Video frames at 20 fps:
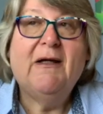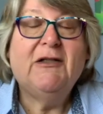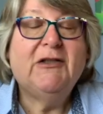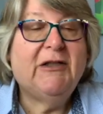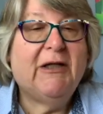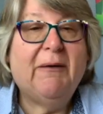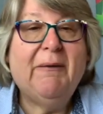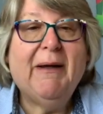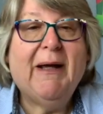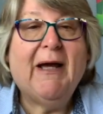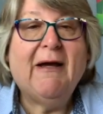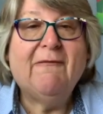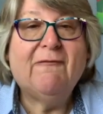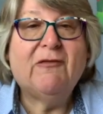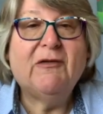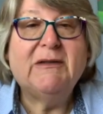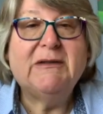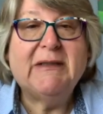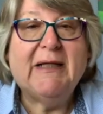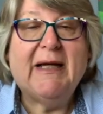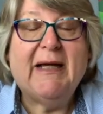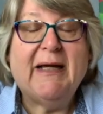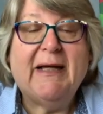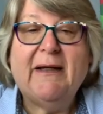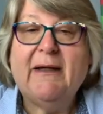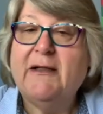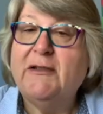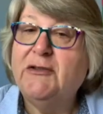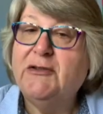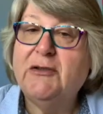going out for a
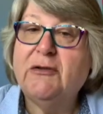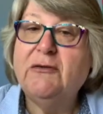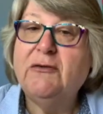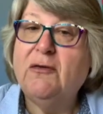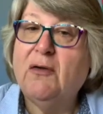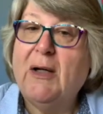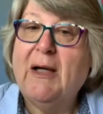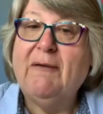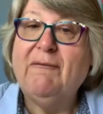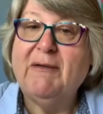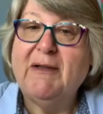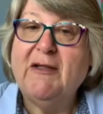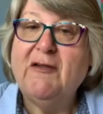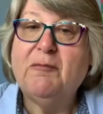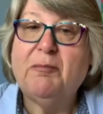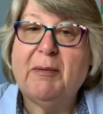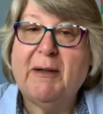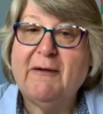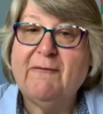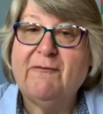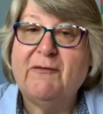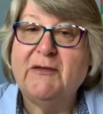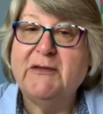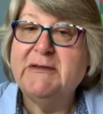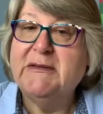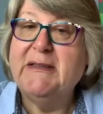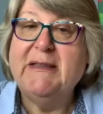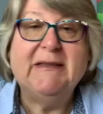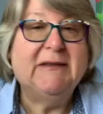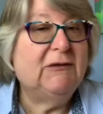day and John not having his
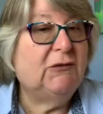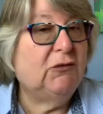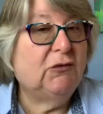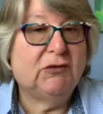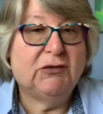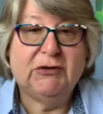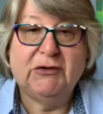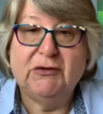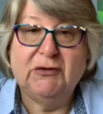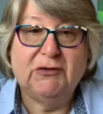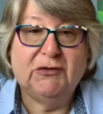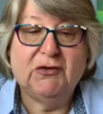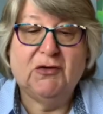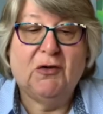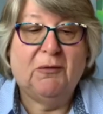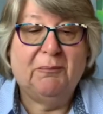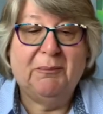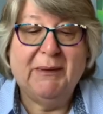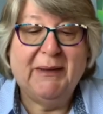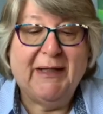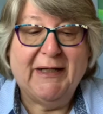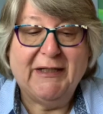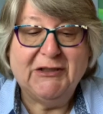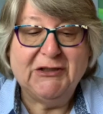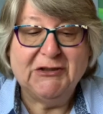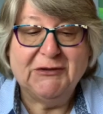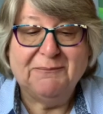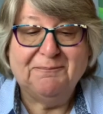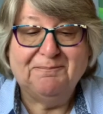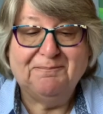breakfast is not a good
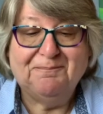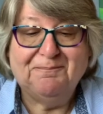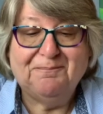combination.